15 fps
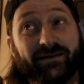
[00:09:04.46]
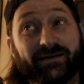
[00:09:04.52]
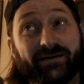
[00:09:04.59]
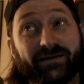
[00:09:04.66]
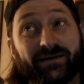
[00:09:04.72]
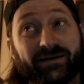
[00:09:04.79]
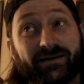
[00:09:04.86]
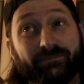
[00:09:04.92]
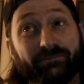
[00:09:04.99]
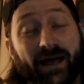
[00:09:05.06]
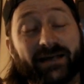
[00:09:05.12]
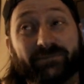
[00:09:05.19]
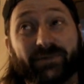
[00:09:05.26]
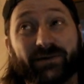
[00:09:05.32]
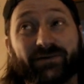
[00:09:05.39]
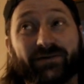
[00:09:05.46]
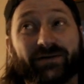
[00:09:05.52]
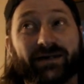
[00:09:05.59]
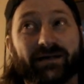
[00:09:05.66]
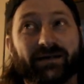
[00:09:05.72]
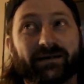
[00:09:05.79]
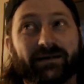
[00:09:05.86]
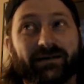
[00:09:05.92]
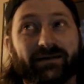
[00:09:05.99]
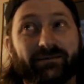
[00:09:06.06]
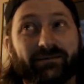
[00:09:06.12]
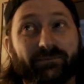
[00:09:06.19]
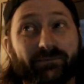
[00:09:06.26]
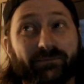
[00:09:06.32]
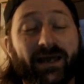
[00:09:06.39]
possibility,
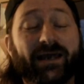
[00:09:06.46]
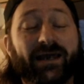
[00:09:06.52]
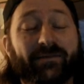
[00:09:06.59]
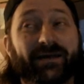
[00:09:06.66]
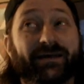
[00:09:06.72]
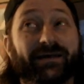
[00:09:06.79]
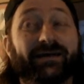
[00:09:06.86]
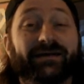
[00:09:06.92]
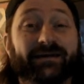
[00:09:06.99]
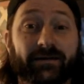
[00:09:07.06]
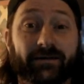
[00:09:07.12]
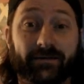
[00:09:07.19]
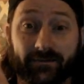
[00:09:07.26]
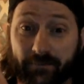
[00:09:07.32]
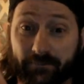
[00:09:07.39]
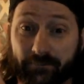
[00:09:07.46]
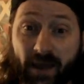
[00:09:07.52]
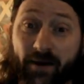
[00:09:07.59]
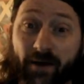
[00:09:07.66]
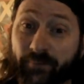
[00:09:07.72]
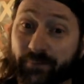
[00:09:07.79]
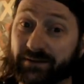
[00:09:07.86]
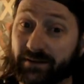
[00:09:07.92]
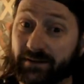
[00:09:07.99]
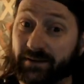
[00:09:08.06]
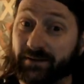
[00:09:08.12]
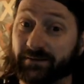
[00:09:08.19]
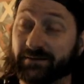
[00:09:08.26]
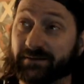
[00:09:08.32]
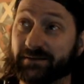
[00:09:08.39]
maybe, that
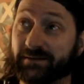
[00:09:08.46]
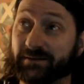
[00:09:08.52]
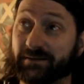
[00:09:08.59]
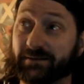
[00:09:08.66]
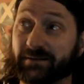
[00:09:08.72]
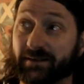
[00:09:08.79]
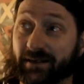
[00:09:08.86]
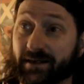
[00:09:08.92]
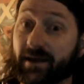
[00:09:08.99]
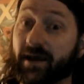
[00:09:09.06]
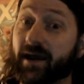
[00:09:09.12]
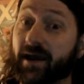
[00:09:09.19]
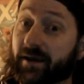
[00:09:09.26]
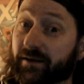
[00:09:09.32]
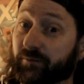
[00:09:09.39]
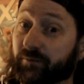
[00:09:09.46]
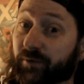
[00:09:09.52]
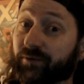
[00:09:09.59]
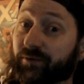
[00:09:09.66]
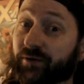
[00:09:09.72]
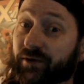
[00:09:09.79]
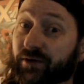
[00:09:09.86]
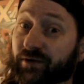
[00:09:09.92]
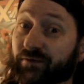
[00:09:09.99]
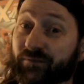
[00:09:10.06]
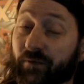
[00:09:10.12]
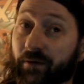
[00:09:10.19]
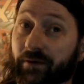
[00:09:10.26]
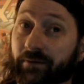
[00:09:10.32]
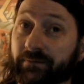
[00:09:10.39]
Palpatine's the guy that we're looking for.
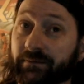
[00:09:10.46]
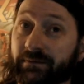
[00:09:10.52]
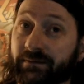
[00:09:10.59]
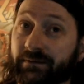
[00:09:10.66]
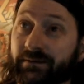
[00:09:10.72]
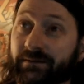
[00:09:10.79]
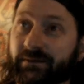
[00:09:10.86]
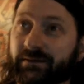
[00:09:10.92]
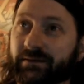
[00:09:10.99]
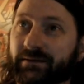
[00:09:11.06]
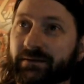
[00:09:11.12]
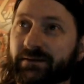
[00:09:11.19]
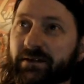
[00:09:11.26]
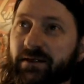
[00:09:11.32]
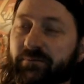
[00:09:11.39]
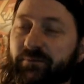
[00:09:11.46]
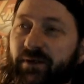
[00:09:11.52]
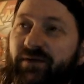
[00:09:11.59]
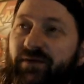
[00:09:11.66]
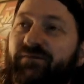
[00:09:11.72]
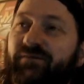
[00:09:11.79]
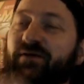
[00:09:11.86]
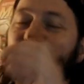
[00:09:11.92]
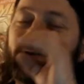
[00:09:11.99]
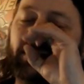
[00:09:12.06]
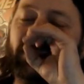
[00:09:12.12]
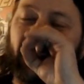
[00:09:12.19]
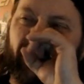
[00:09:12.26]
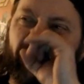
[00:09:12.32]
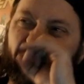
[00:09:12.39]
But if you
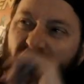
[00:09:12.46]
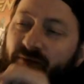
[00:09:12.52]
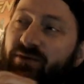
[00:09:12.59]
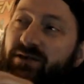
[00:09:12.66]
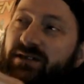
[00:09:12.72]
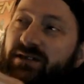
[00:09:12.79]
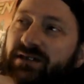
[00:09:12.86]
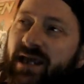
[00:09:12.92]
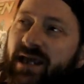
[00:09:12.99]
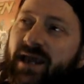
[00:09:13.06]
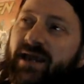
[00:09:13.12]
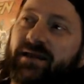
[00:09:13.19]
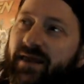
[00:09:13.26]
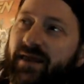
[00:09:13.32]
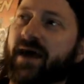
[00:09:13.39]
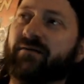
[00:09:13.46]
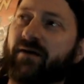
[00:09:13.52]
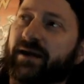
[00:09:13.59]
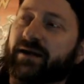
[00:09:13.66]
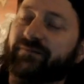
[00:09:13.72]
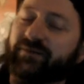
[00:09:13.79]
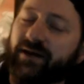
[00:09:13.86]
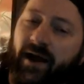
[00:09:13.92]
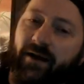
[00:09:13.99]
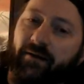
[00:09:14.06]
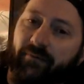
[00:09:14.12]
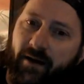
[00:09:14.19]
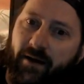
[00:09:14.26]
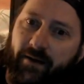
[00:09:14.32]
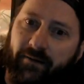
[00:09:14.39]
if you say that line of
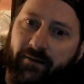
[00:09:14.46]
dialogue,